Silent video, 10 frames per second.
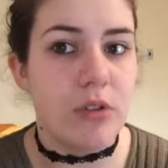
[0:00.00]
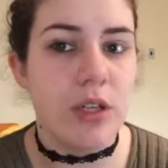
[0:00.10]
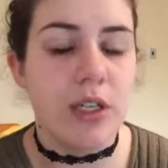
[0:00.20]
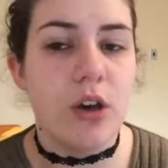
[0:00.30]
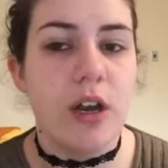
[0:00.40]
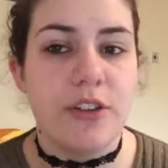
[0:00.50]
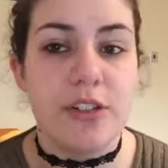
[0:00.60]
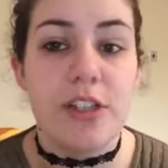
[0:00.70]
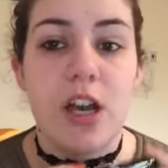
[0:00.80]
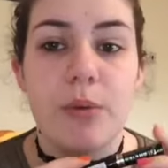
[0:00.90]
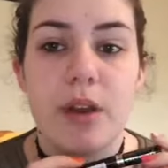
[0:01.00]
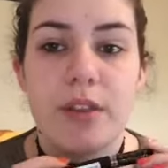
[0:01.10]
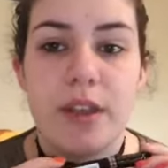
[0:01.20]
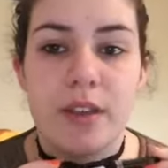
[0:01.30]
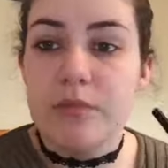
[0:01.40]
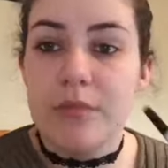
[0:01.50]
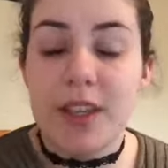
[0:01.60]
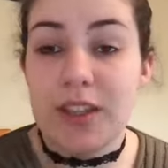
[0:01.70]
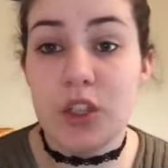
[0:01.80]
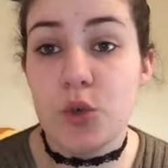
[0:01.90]
In college I started wearing this.
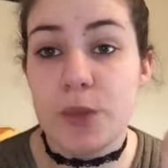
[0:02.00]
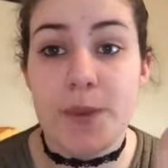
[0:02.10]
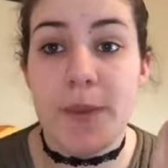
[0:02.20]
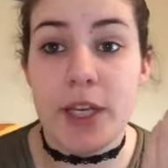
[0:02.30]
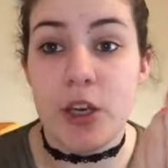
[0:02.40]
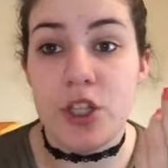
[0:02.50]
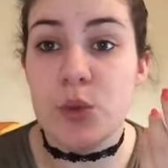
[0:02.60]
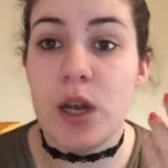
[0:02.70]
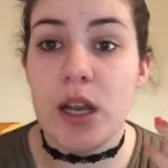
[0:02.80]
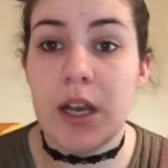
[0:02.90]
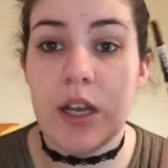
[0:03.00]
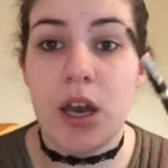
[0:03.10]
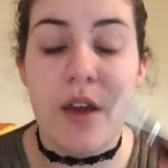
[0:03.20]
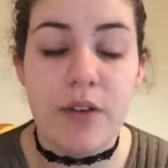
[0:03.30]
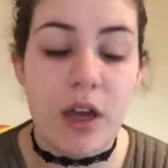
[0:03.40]
This has always been my go-to eyeliner.